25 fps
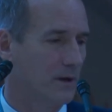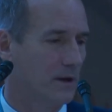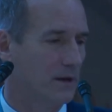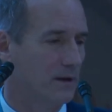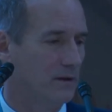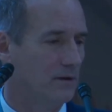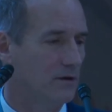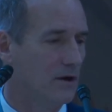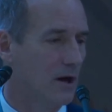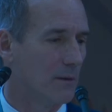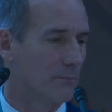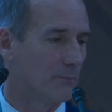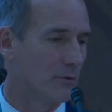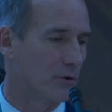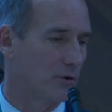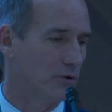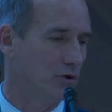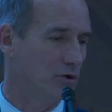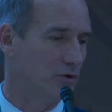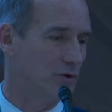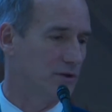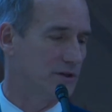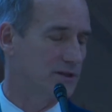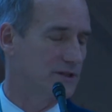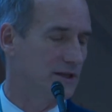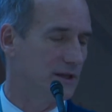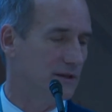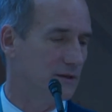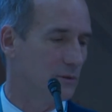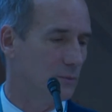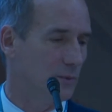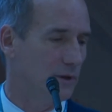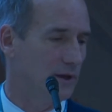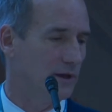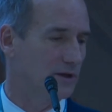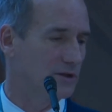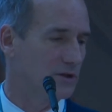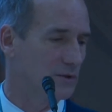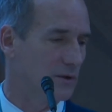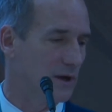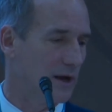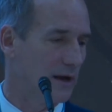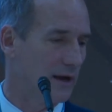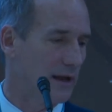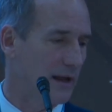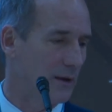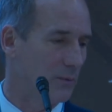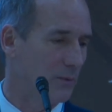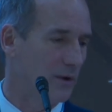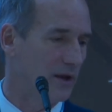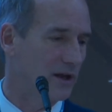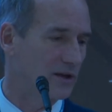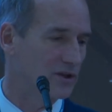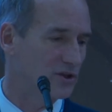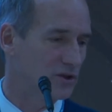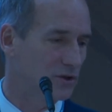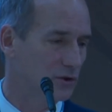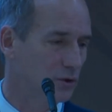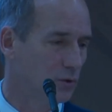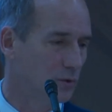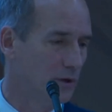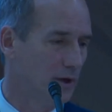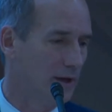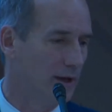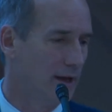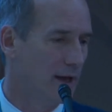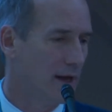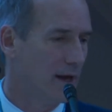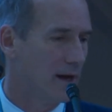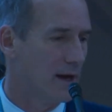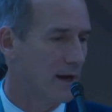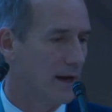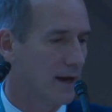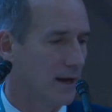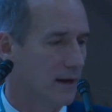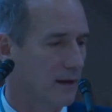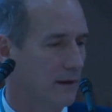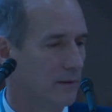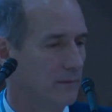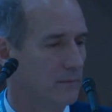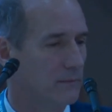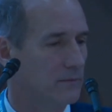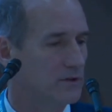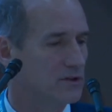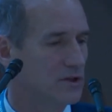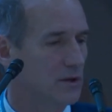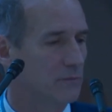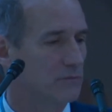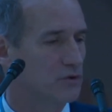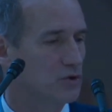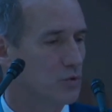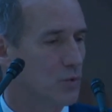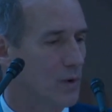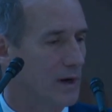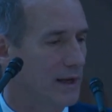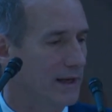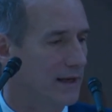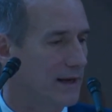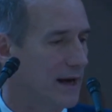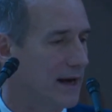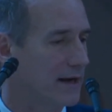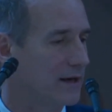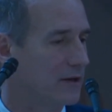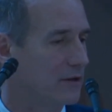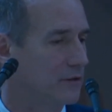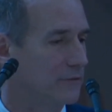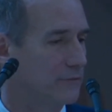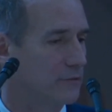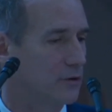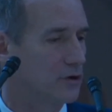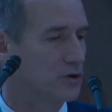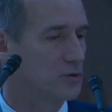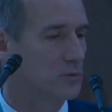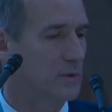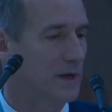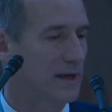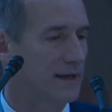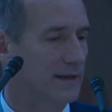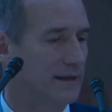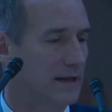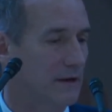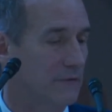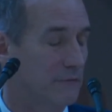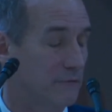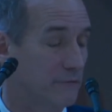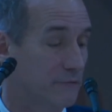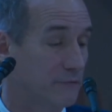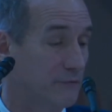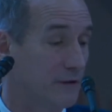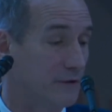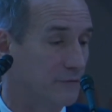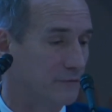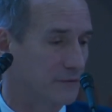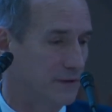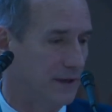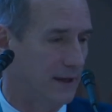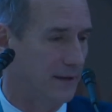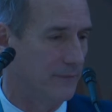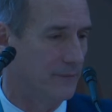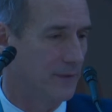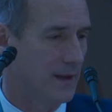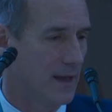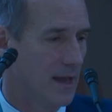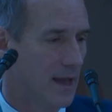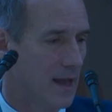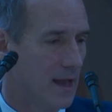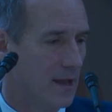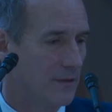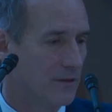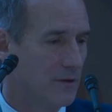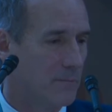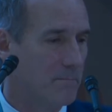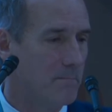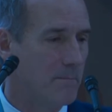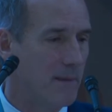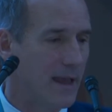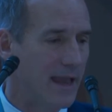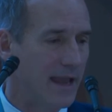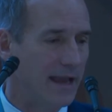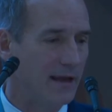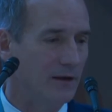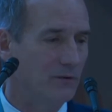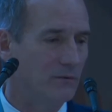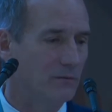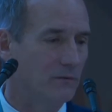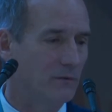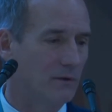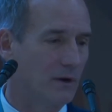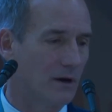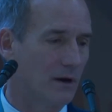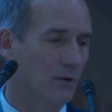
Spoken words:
number. You can see that we excluded some 29 in the first week and then 50. The main